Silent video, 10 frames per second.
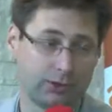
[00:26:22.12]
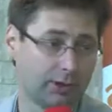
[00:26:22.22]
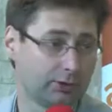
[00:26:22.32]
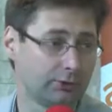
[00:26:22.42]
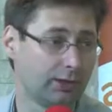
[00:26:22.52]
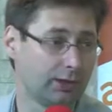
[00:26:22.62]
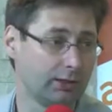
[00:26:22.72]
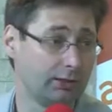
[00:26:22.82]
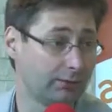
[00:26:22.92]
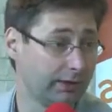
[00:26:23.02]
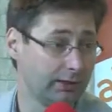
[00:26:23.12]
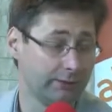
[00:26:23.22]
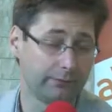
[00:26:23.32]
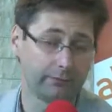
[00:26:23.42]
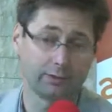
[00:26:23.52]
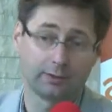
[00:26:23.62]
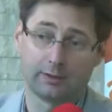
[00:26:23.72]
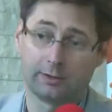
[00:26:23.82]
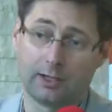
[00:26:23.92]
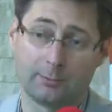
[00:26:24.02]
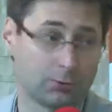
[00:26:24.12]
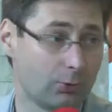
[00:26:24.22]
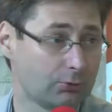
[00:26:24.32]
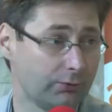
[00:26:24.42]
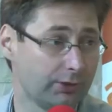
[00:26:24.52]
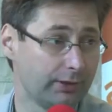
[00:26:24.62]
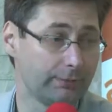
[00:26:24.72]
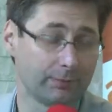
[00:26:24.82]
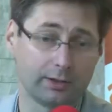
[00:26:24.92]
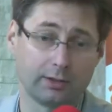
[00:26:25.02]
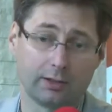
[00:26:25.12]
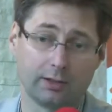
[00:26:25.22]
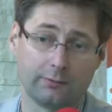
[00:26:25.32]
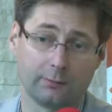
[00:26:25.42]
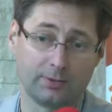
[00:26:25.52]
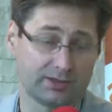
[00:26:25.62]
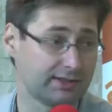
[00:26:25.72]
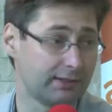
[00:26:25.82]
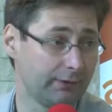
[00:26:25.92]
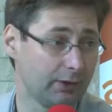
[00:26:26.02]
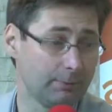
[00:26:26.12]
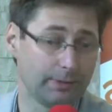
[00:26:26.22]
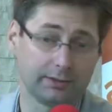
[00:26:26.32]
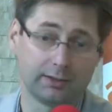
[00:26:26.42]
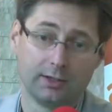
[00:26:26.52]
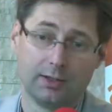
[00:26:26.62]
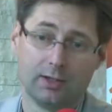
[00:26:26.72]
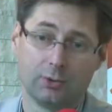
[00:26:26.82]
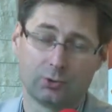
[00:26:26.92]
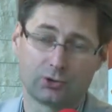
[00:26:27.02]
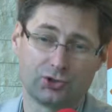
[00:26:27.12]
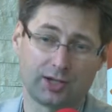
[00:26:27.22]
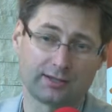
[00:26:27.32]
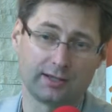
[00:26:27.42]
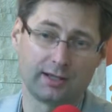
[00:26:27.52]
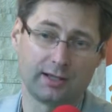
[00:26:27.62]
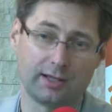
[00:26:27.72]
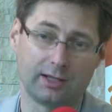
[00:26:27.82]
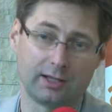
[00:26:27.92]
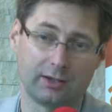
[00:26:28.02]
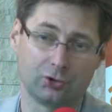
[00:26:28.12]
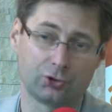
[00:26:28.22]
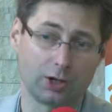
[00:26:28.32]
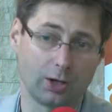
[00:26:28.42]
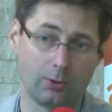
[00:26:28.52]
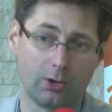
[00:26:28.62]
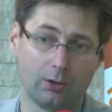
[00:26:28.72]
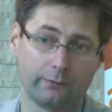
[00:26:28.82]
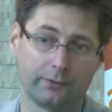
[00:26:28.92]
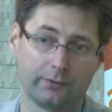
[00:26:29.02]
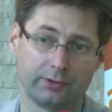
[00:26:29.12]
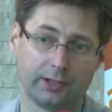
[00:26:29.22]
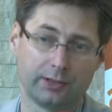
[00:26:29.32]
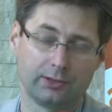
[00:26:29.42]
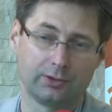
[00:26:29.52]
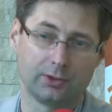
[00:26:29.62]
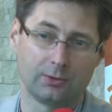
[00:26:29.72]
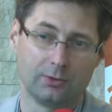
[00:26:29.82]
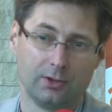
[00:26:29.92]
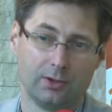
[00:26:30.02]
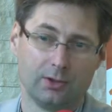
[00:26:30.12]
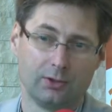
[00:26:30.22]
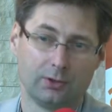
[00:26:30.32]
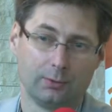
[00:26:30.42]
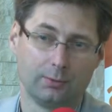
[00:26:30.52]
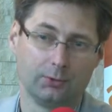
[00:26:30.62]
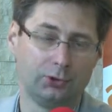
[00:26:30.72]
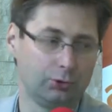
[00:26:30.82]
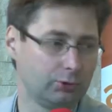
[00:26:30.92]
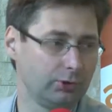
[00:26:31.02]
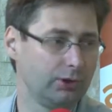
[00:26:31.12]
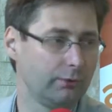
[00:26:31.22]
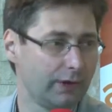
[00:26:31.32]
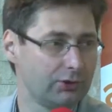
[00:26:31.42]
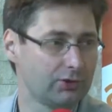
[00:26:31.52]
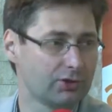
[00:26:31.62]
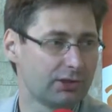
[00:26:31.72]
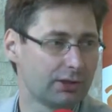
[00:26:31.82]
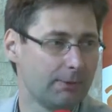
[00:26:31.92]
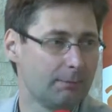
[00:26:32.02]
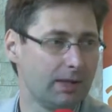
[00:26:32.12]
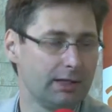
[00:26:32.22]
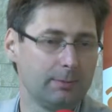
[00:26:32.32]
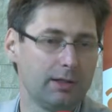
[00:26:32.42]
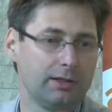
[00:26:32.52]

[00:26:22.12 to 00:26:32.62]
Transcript: the innovative approach for business development, was just a show off that due to innovations there are many